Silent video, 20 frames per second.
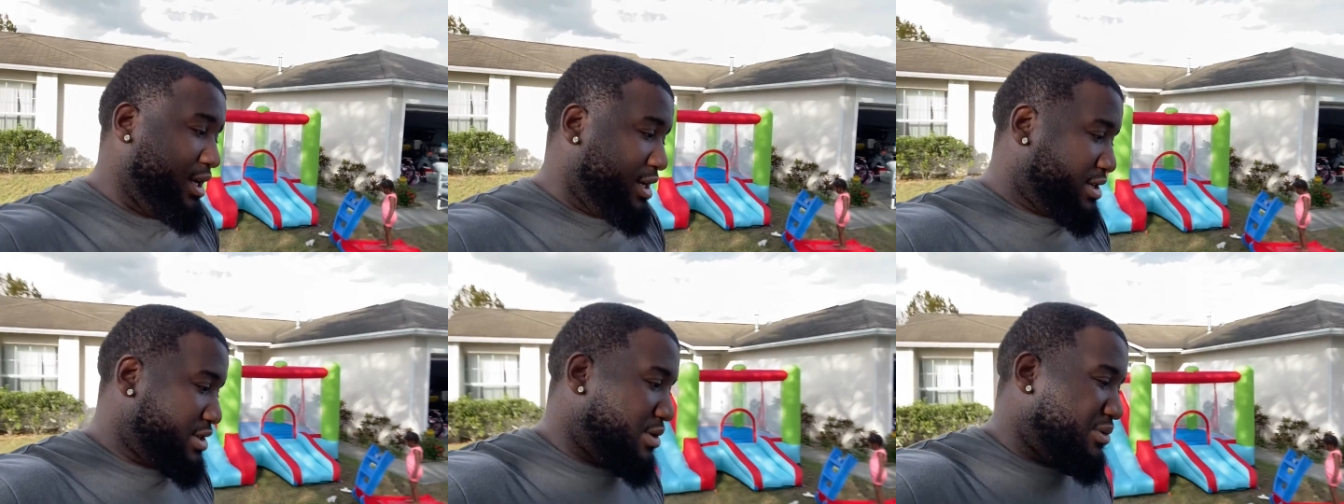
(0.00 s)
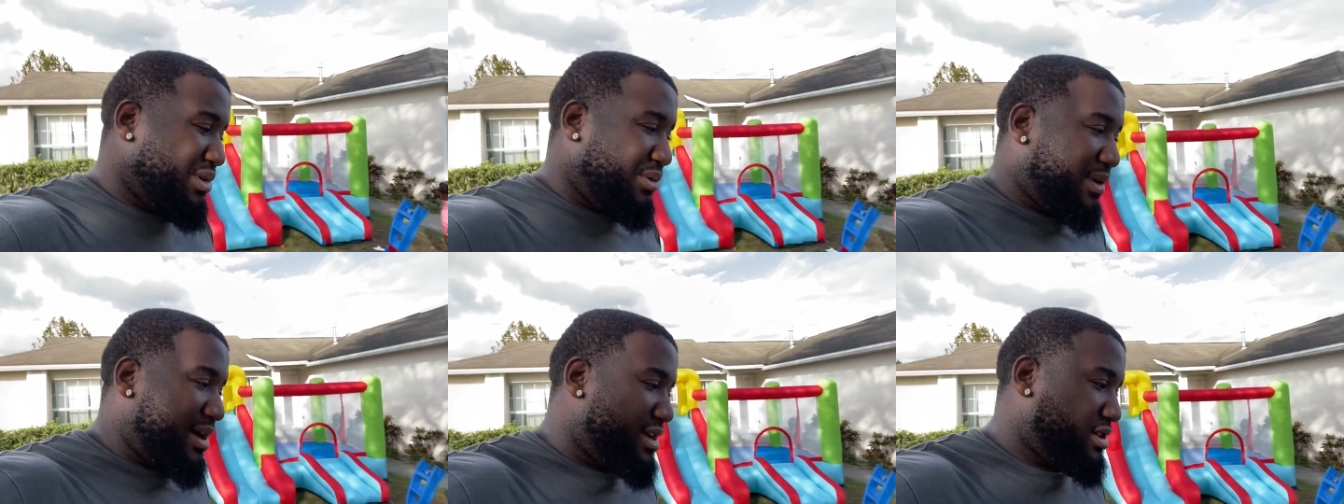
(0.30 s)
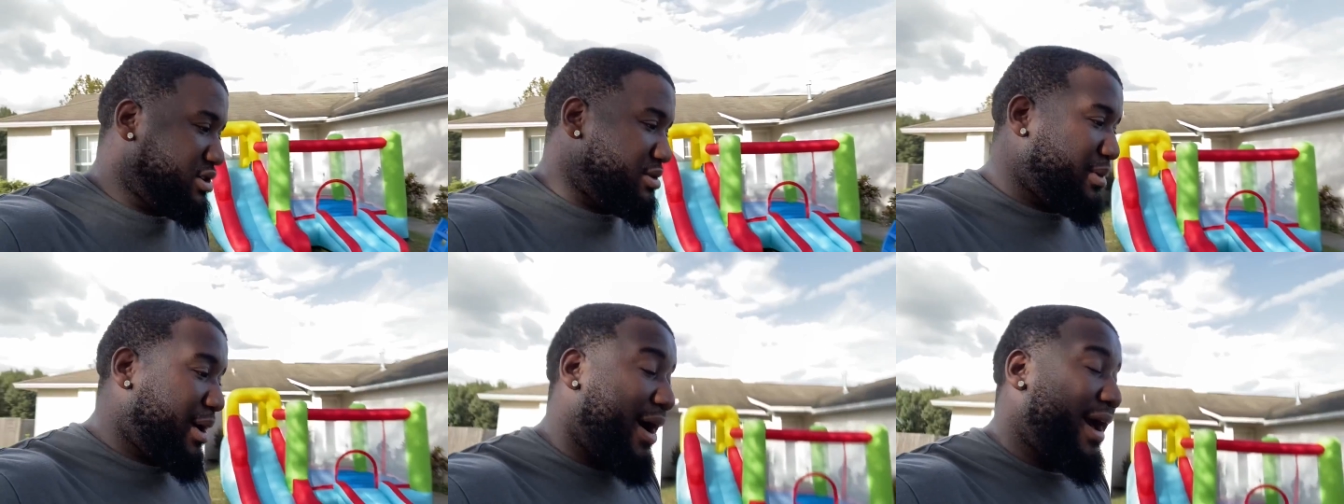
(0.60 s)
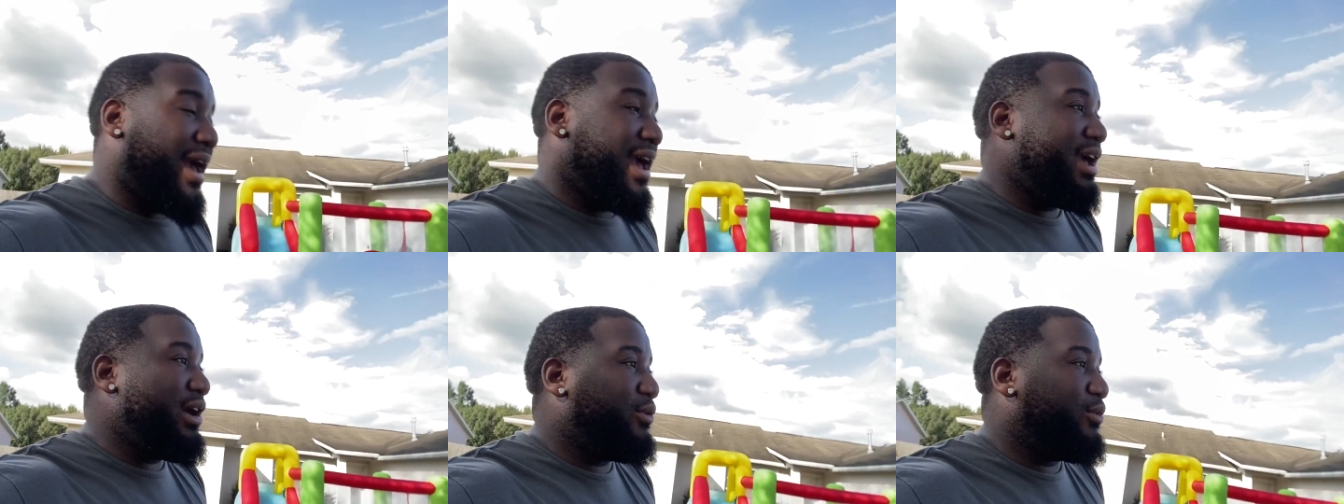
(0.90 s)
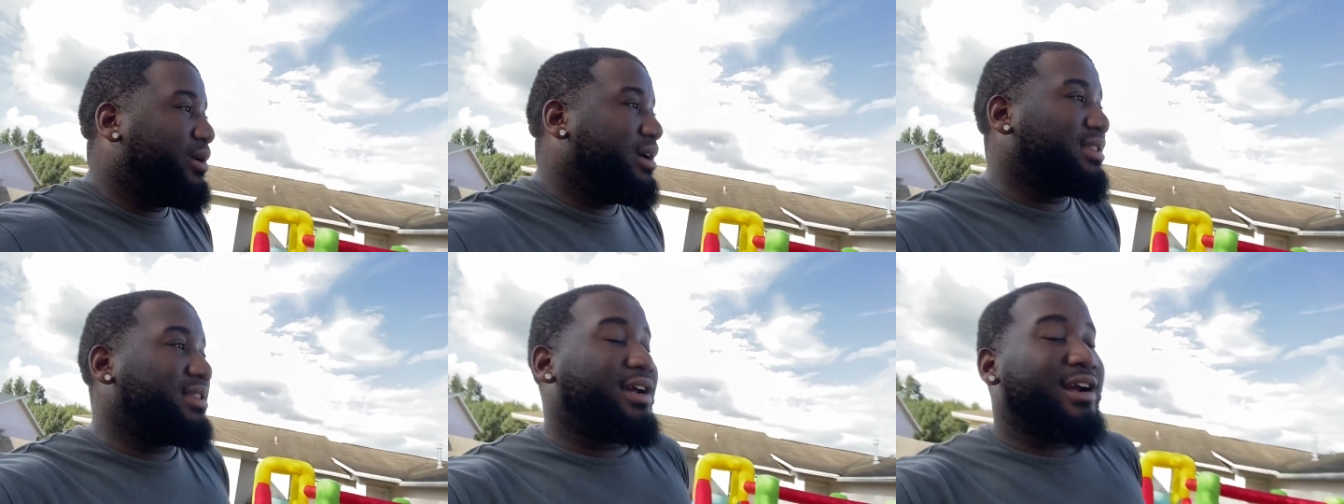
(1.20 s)
So we waited till about 8
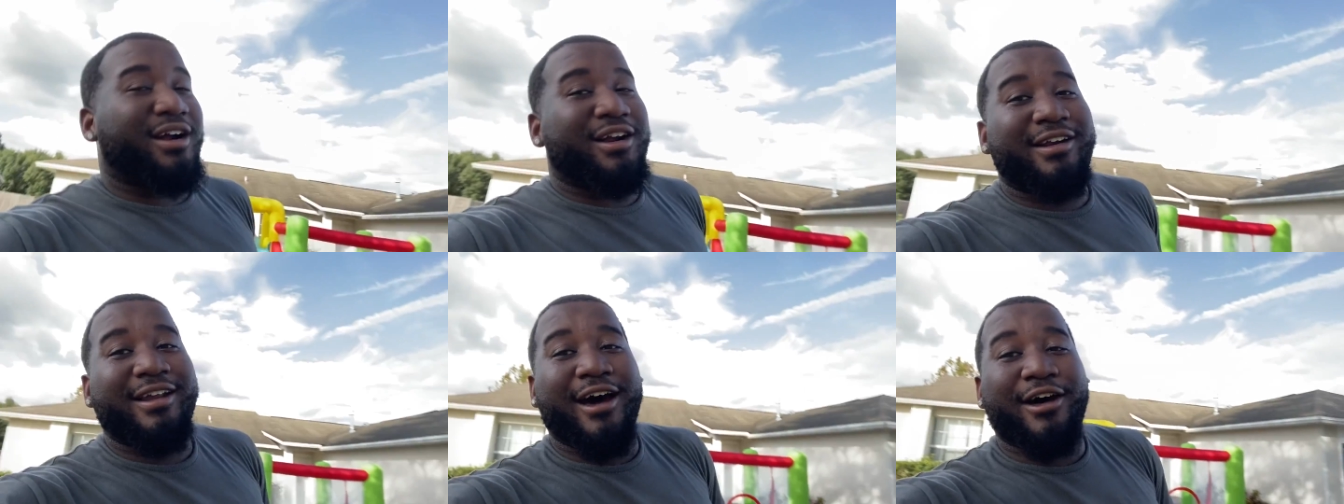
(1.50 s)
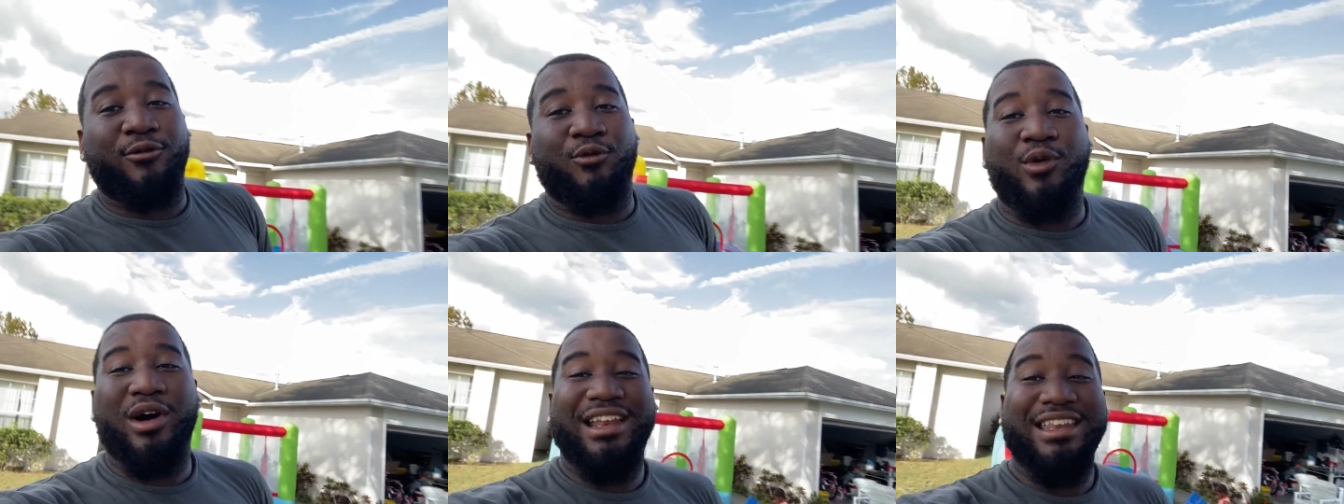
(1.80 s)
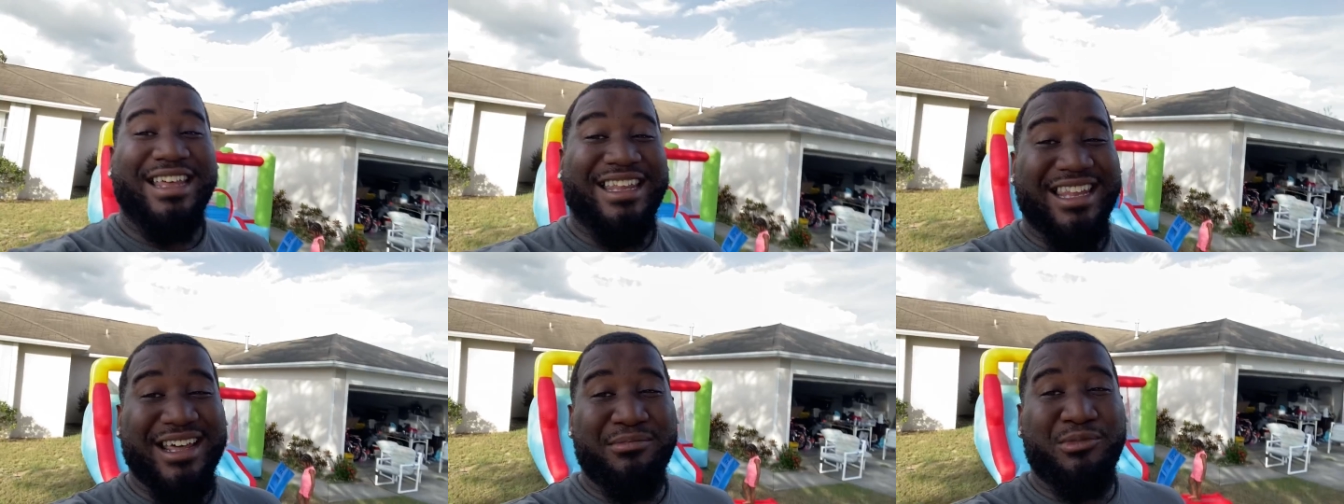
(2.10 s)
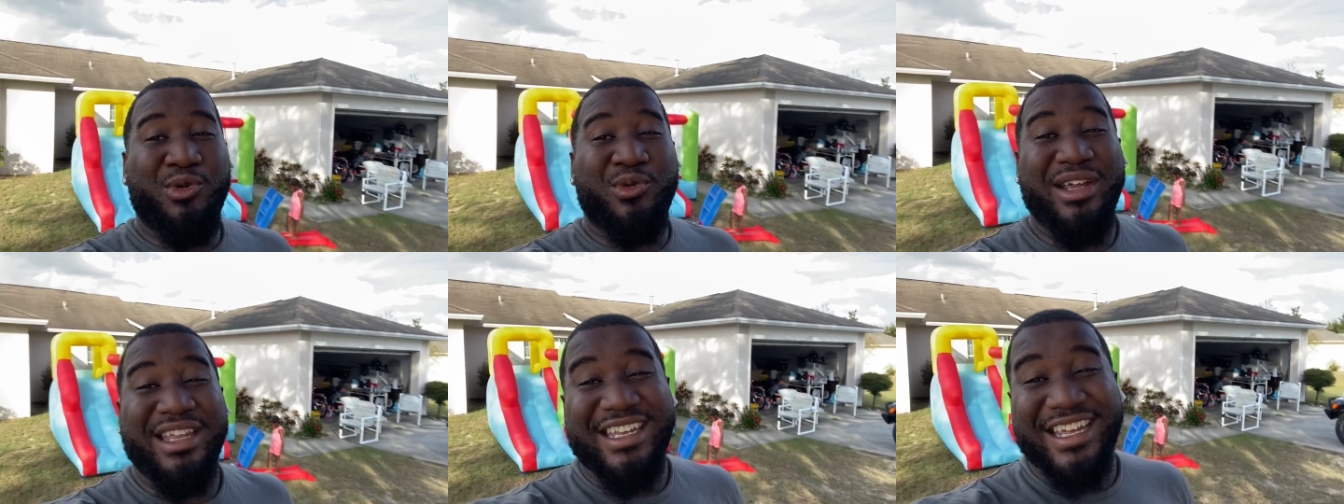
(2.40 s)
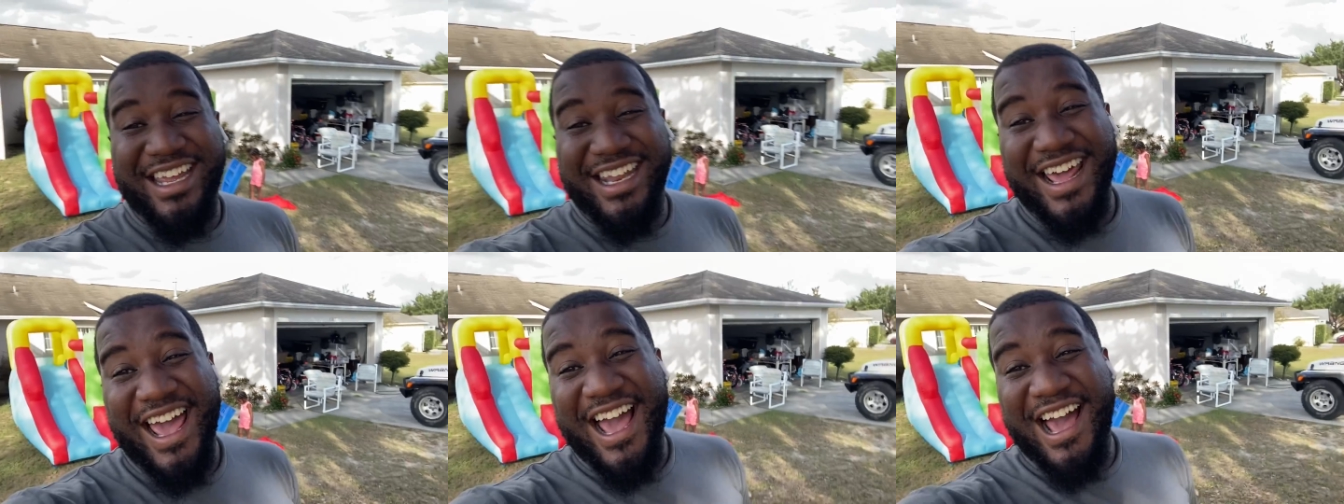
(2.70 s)
went there. Now, one dilemma we
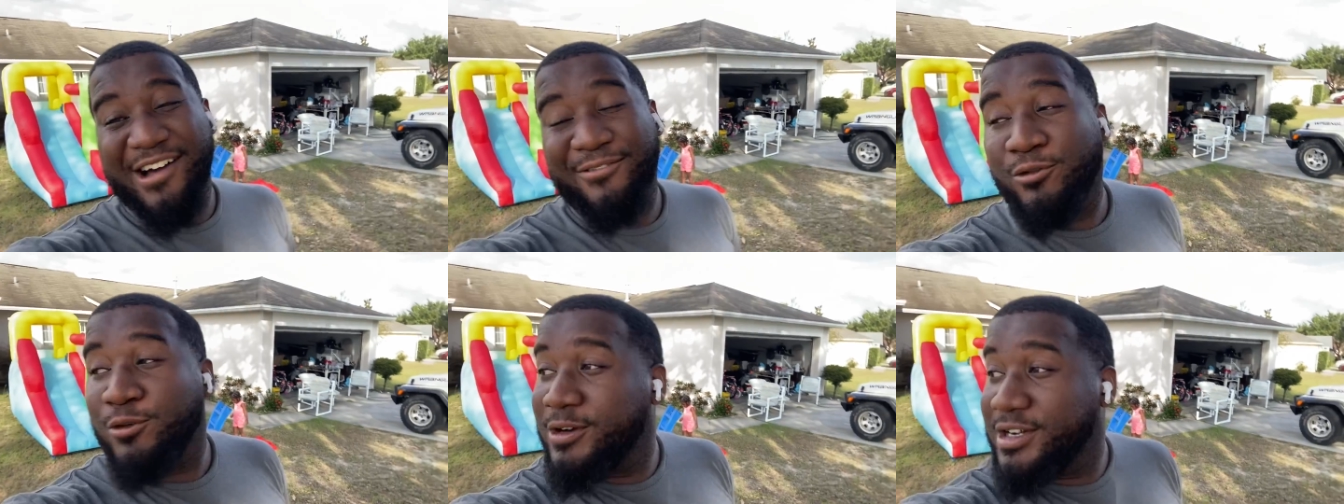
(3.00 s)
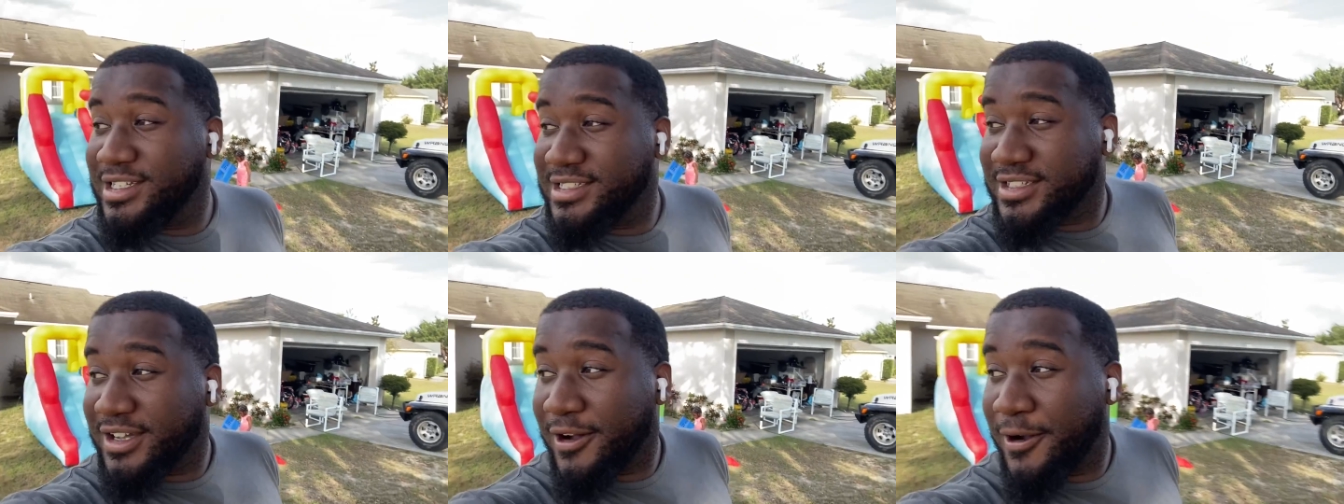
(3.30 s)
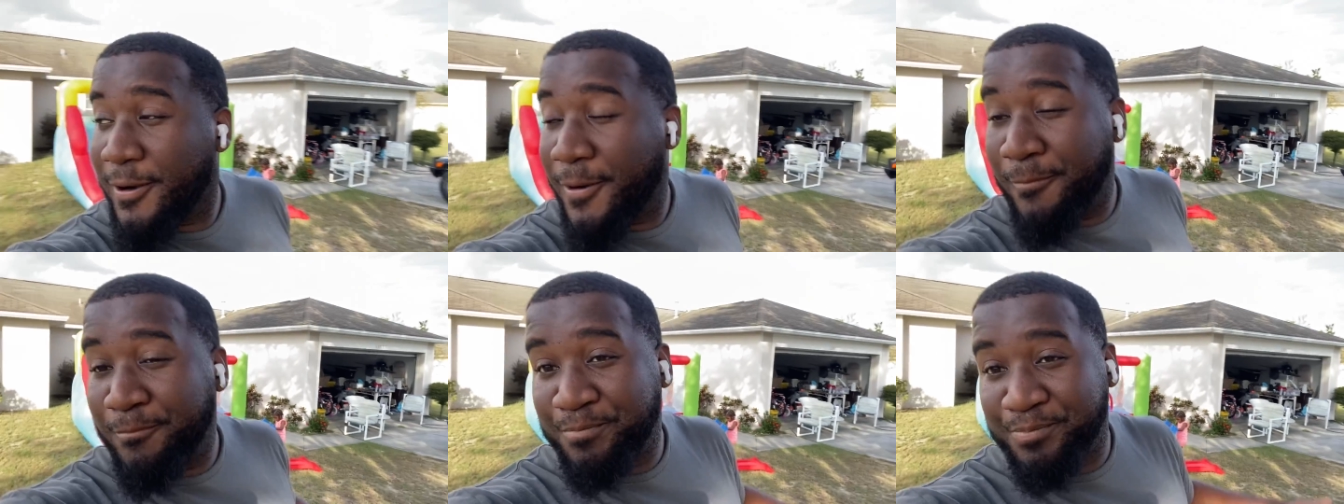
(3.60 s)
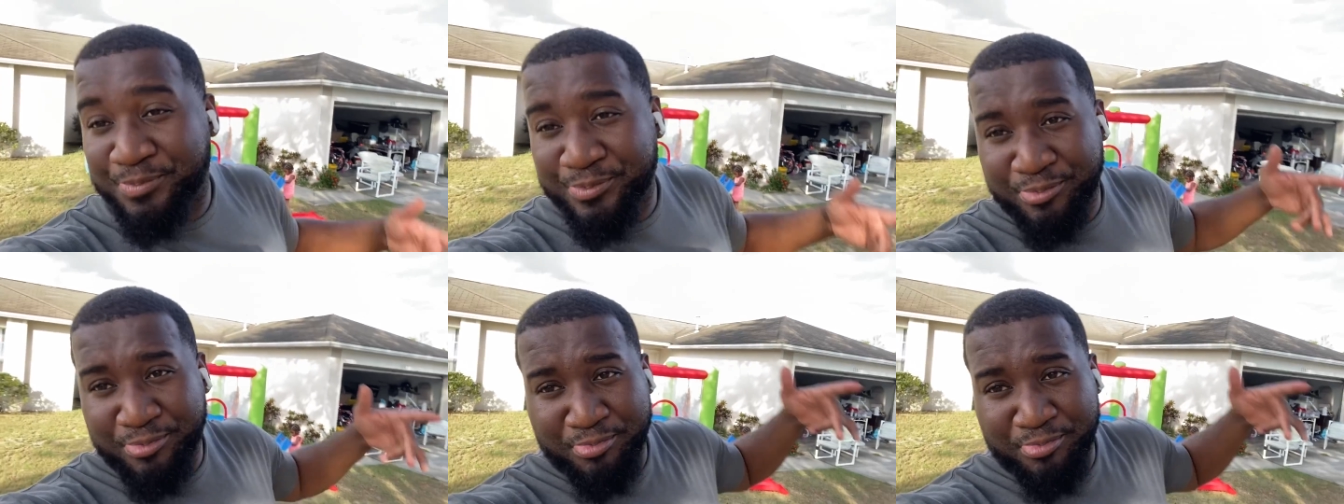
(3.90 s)
did have was um,